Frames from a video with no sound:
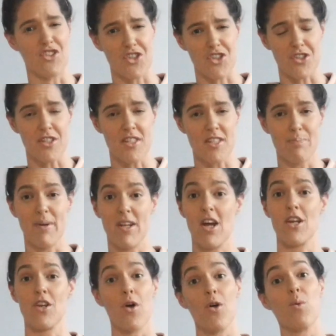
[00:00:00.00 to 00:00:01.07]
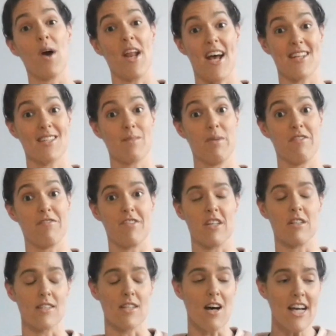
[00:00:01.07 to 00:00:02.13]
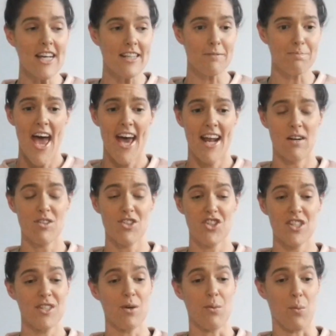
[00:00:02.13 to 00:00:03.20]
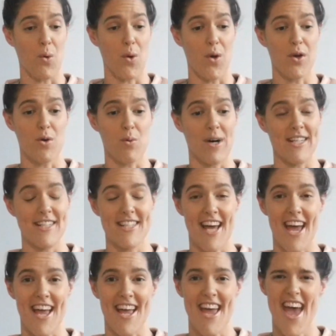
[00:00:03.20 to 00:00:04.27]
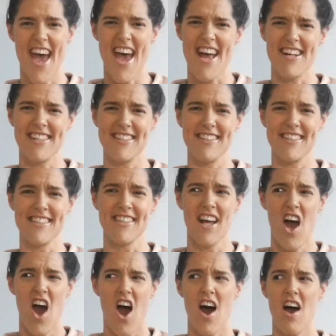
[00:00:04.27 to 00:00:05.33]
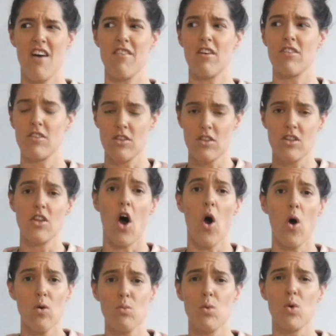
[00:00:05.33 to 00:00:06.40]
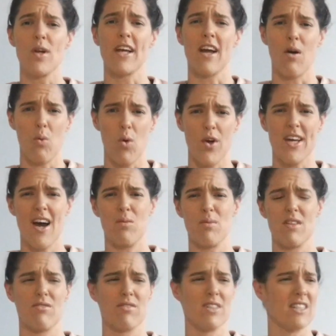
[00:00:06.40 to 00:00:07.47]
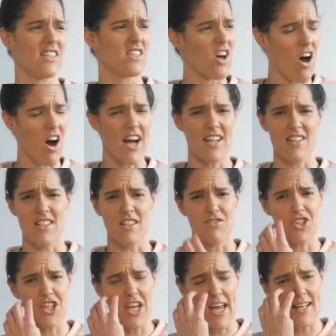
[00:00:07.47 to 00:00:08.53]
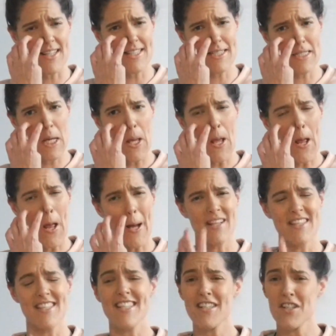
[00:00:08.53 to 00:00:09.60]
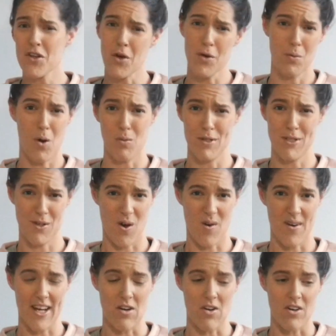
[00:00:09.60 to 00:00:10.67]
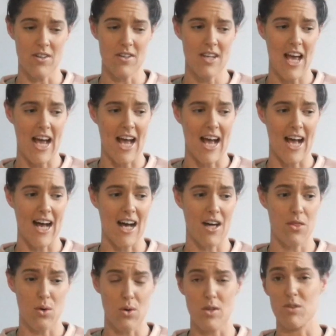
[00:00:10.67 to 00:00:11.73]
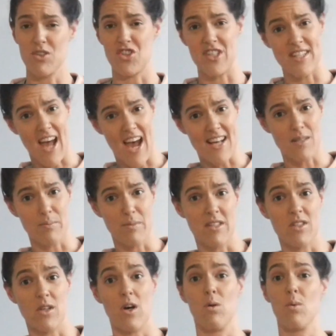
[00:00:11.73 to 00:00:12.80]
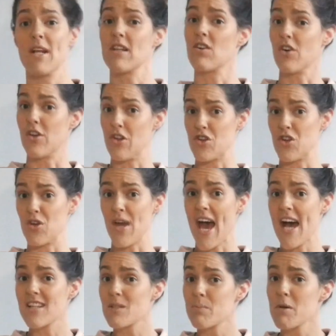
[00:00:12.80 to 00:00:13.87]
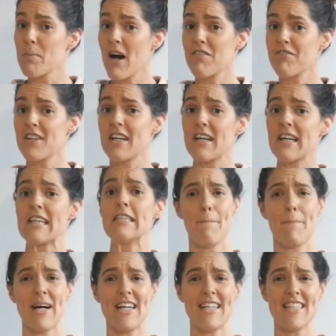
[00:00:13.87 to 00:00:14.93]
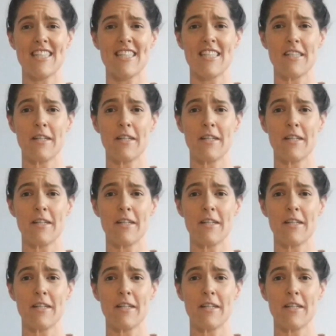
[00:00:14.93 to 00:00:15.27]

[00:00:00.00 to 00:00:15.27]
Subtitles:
induced, but I know what asthma feels like. And I was just at work one day, and the whole morning I woke up with a really tightness of chest. Didn't know what was going on. Thought it was just asthma, so I went and got a new asthma puffer, but